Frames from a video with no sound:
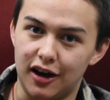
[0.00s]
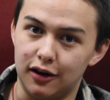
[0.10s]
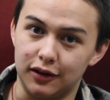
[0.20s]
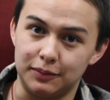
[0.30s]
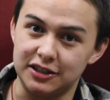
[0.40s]
I
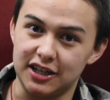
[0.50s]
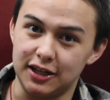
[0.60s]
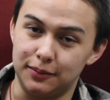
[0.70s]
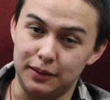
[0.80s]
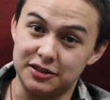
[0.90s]
don't like being sad,
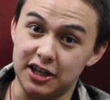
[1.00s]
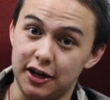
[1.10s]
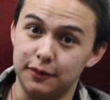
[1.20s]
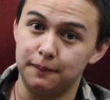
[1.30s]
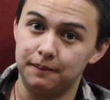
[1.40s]
it made me
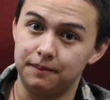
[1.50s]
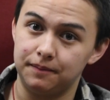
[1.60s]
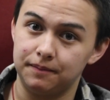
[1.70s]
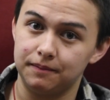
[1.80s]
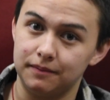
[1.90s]
sad.
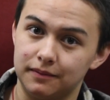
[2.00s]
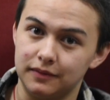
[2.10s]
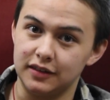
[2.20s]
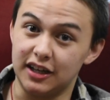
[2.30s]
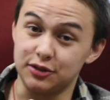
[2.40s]

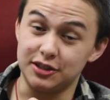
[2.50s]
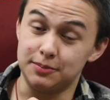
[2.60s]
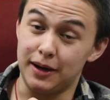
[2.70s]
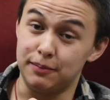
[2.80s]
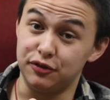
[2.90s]
That's why it's a bad